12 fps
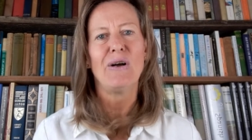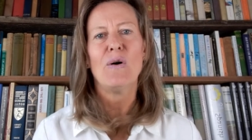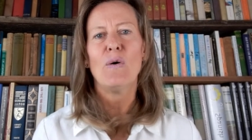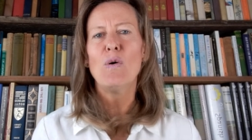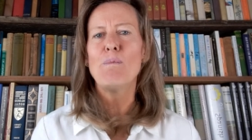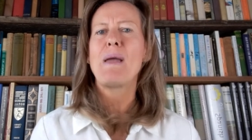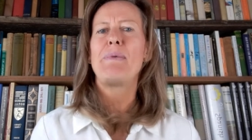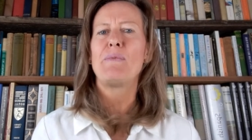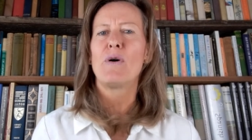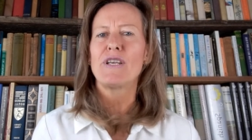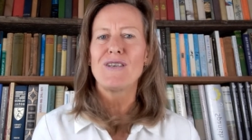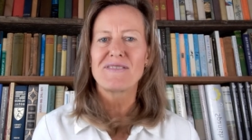or maybe
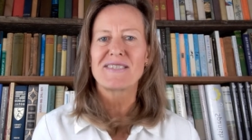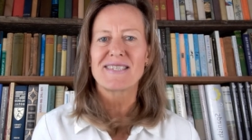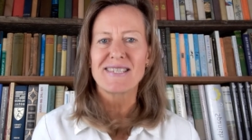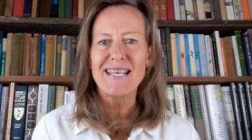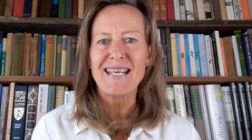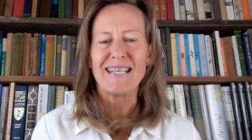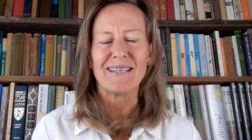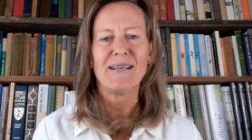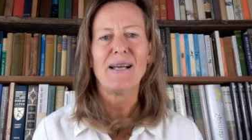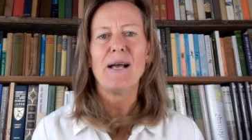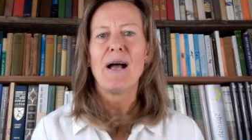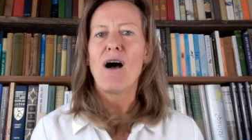what you've seen
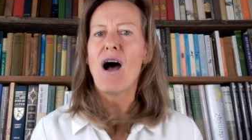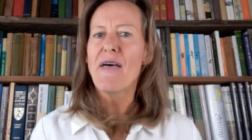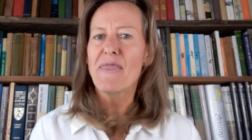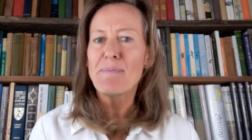other